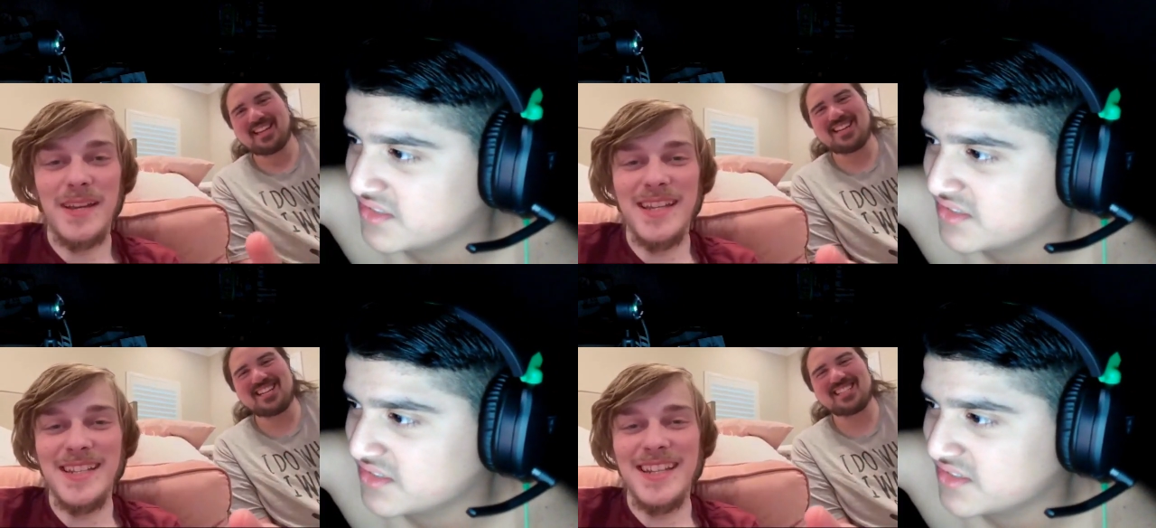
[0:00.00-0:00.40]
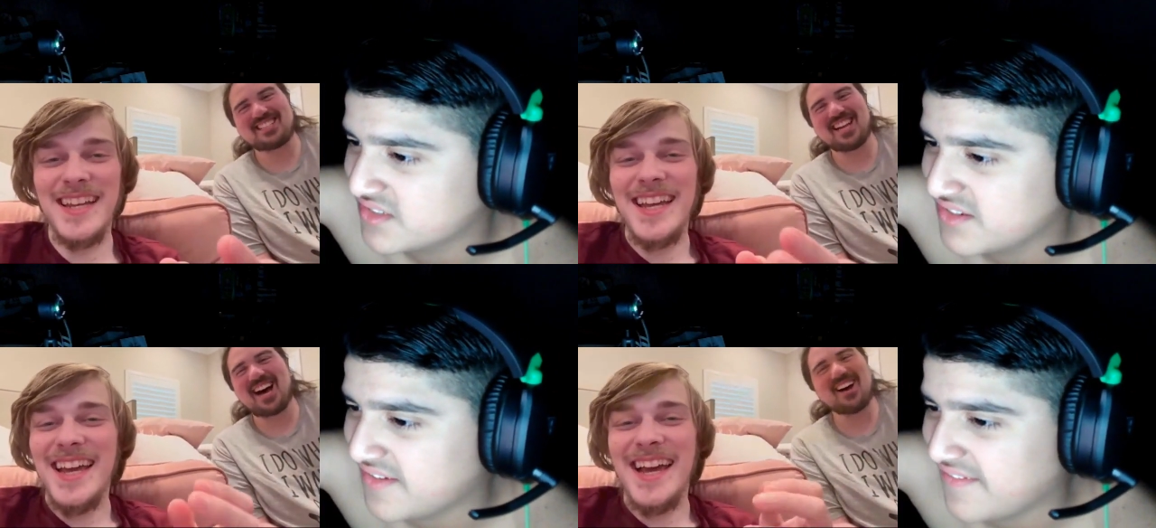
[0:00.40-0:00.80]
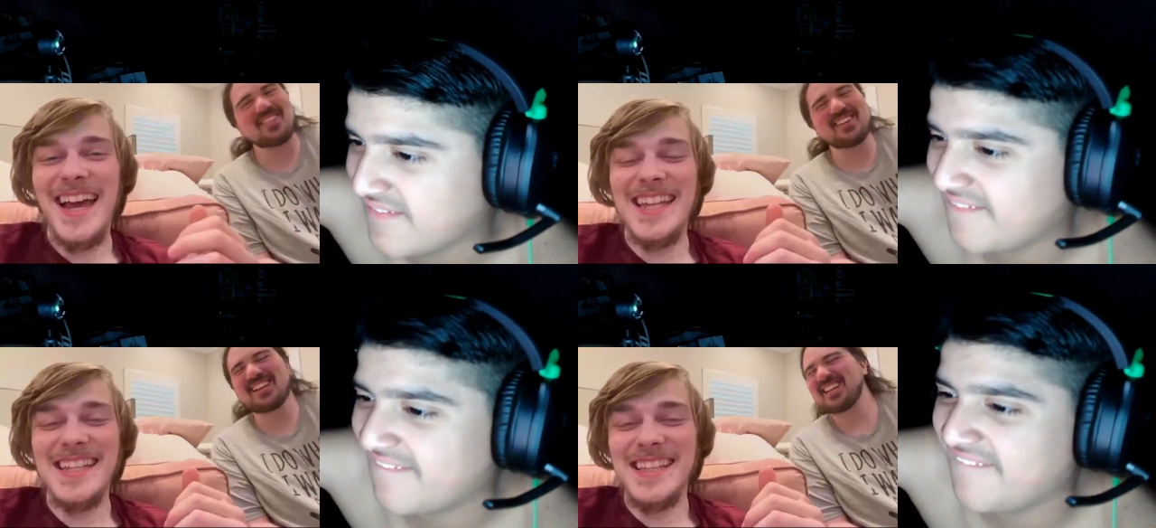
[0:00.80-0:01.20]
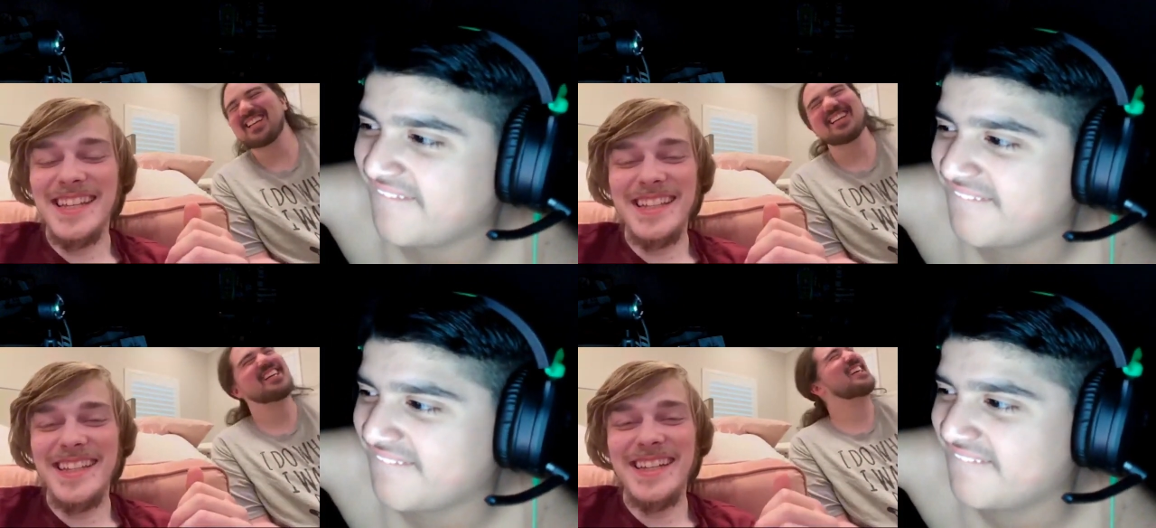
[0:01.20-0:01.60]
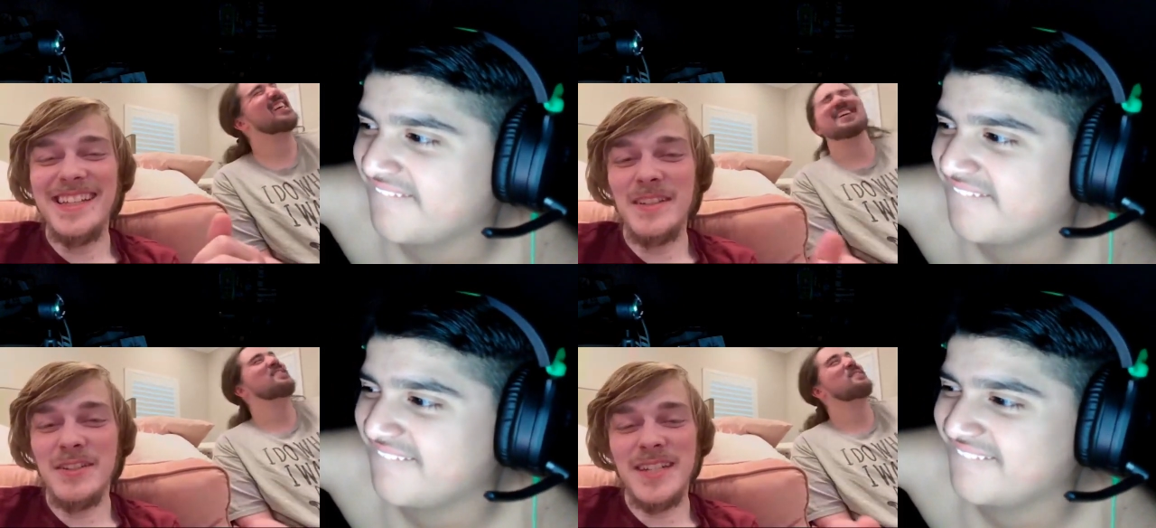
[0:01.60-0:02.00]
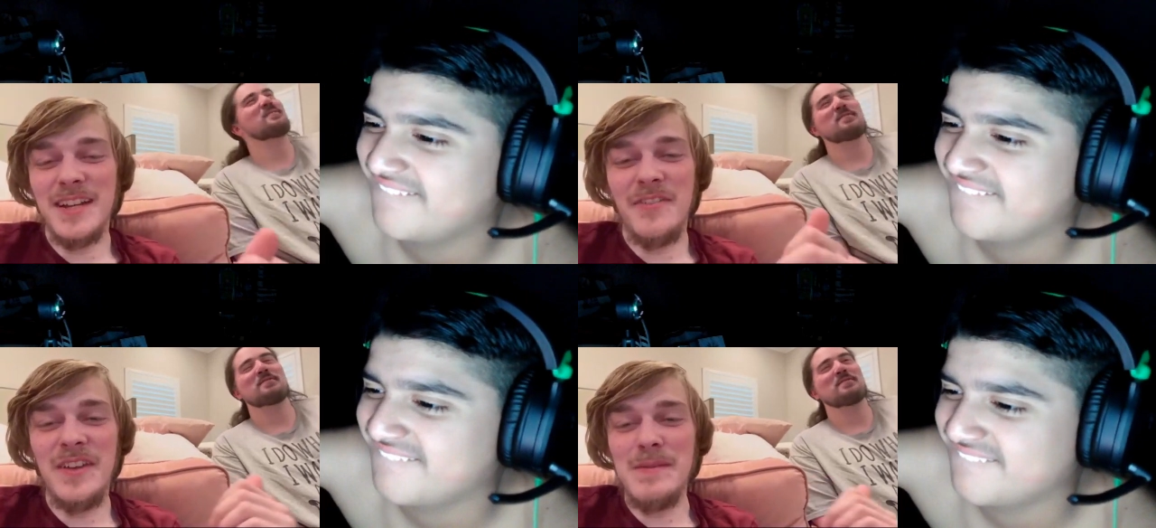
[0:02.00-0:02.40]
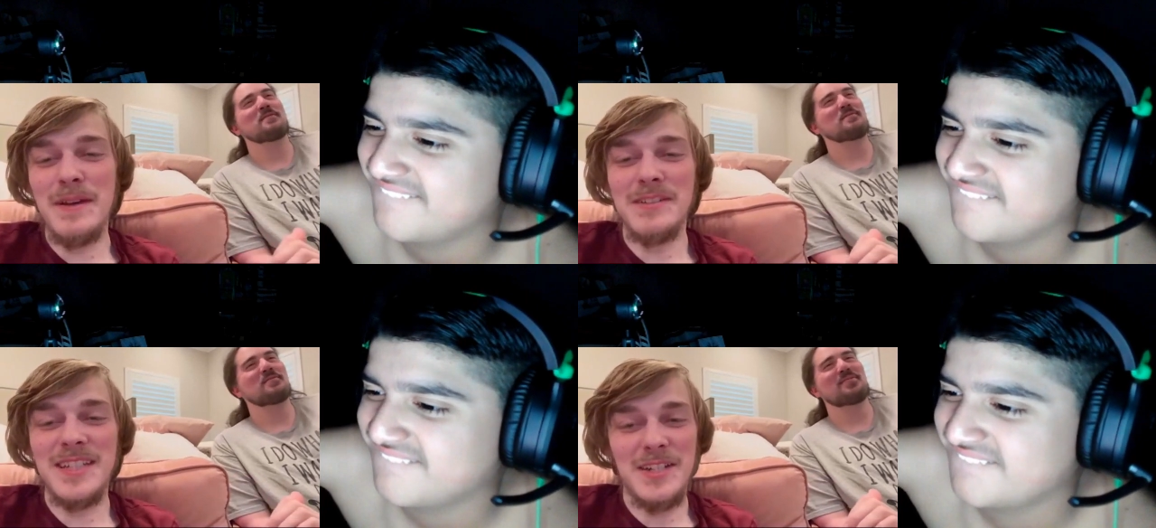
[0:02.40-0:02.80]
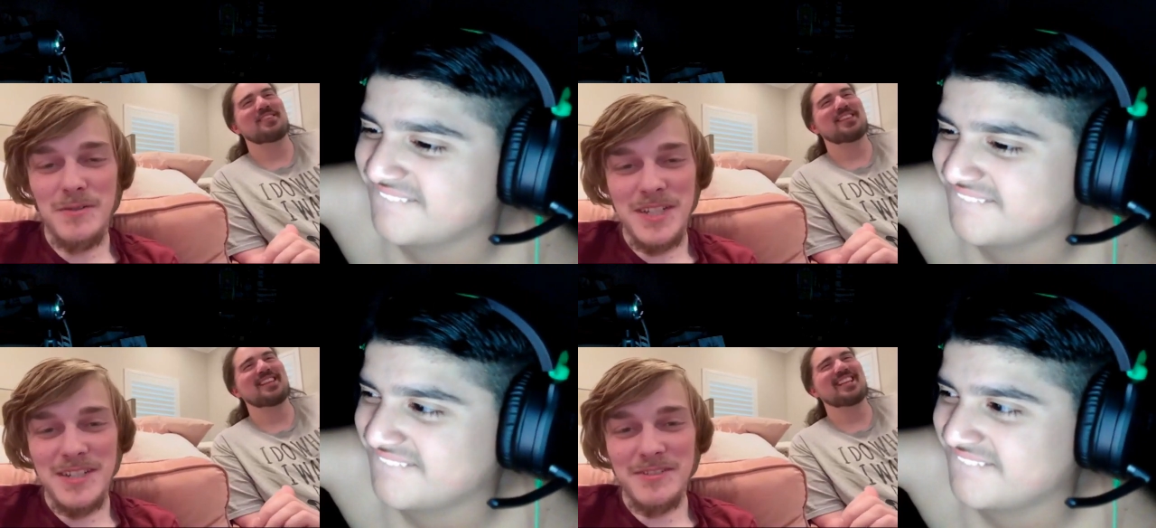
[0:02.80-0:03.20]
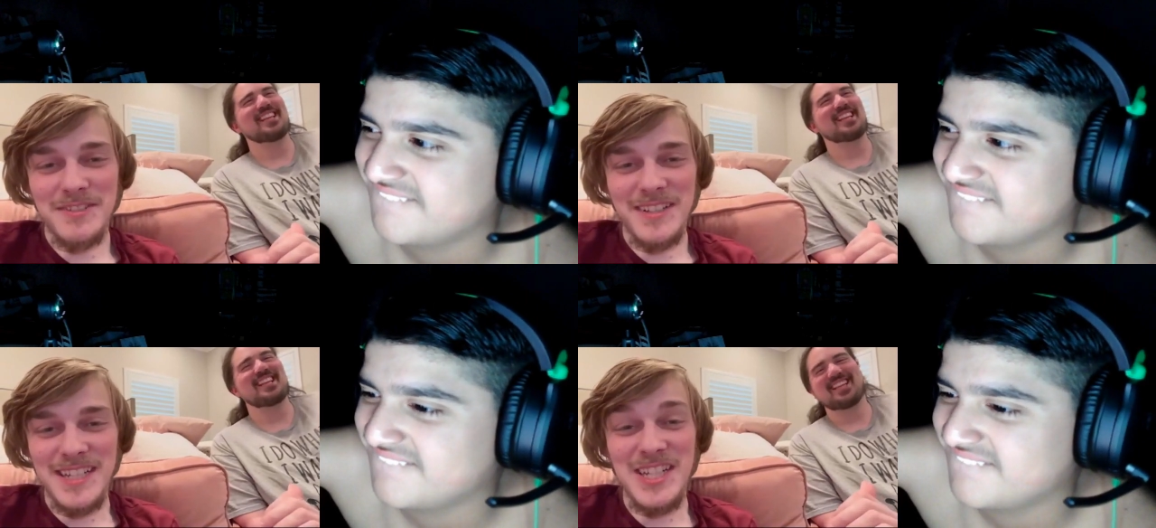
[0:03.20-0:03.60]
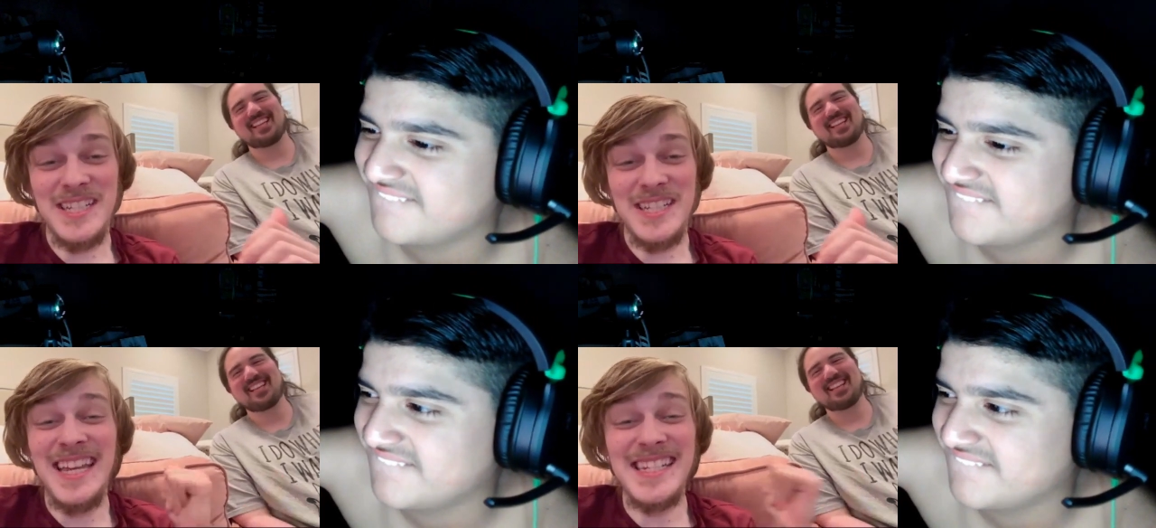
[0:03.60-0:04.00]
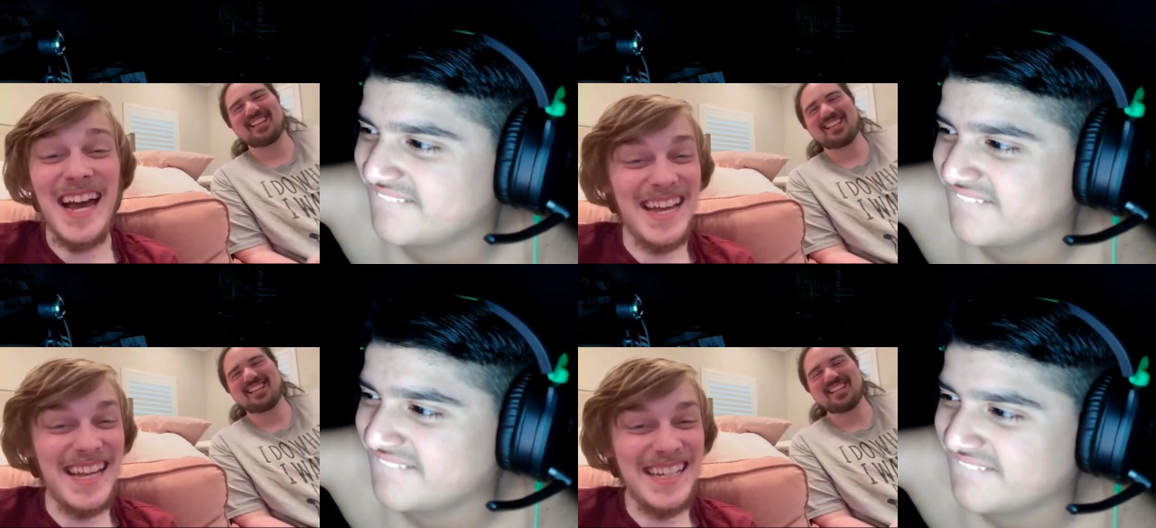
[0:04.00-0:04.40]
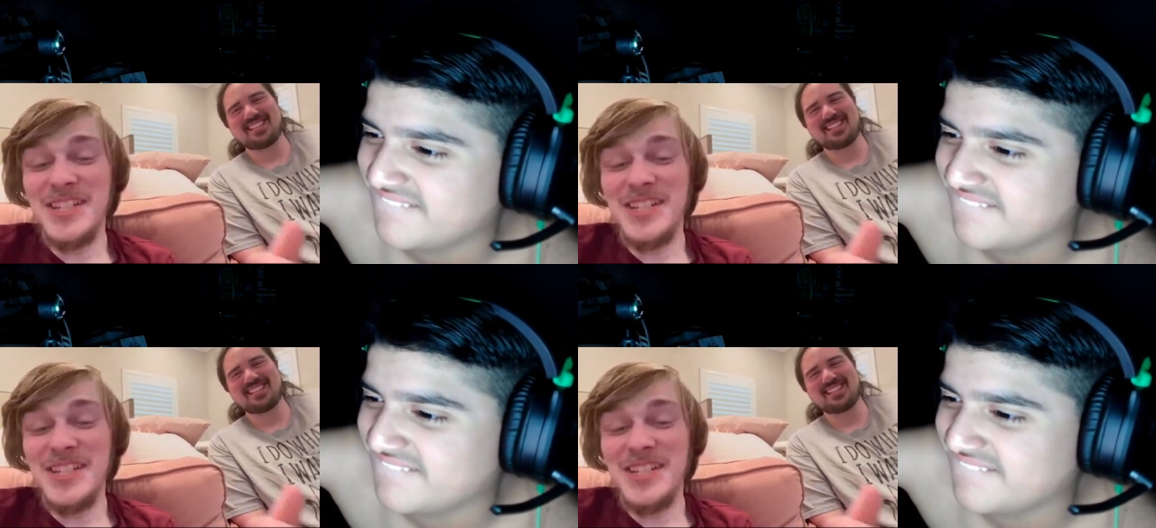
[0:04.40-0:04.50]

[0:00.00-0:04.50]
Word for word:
Speaker 1: And, Stop. And Lily looks like a female Tito when she's older. Like she's his height.